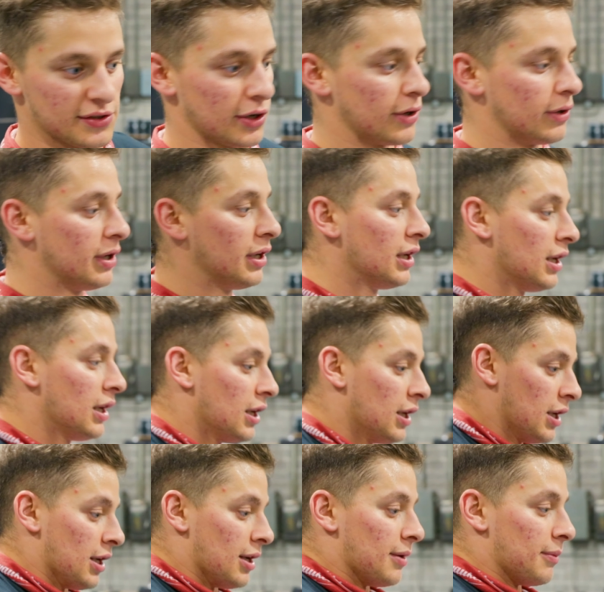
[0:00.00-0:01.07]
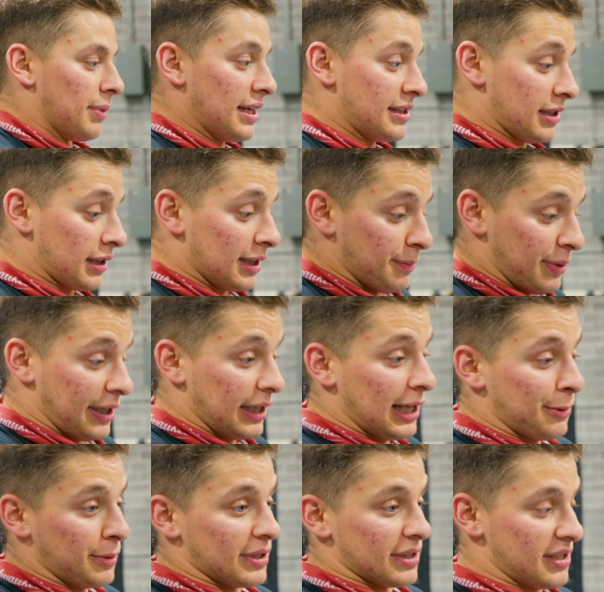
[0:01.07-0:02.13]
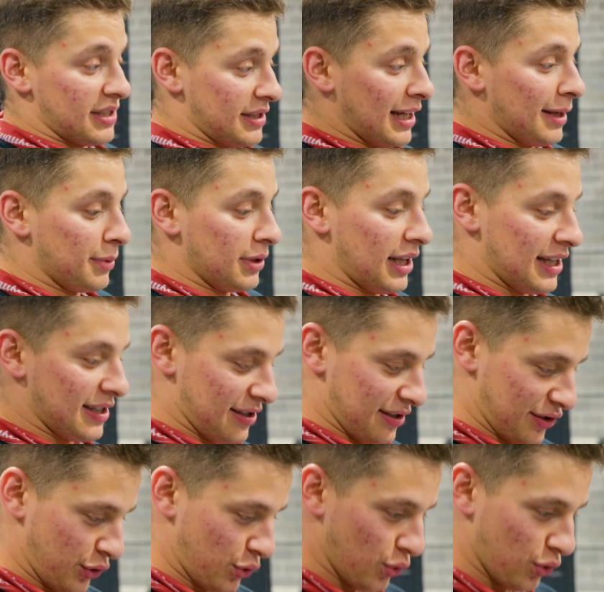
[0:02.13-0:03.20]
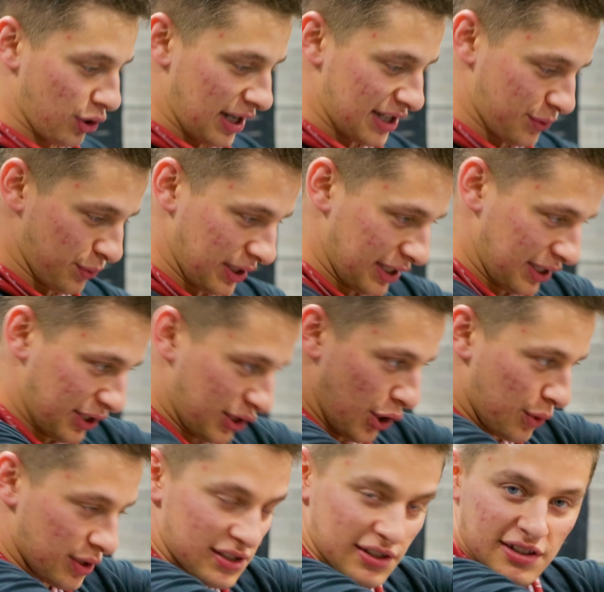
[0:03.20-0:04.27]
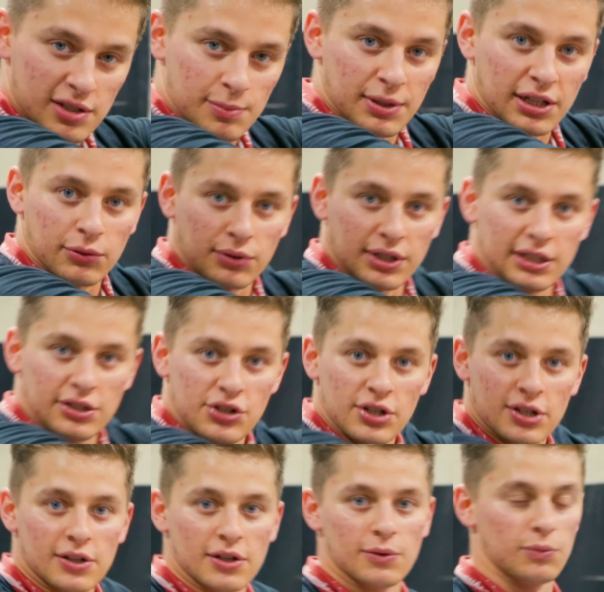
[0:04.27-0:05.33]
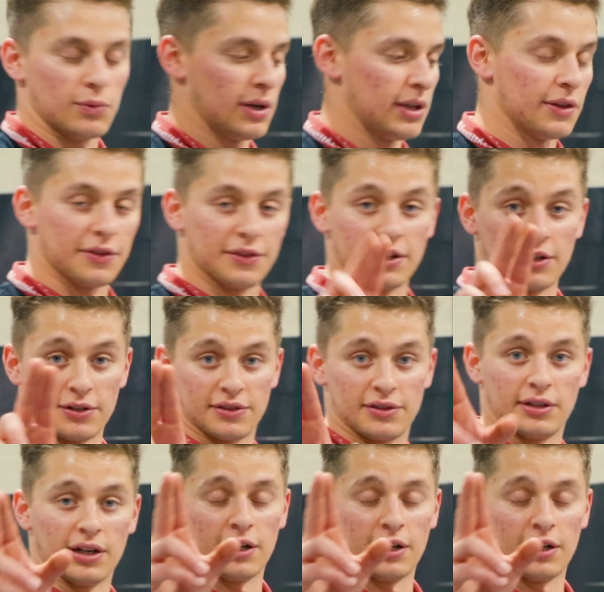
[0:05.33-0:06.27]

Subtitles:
So basically being able to stabilize this core as we go into this big reach. The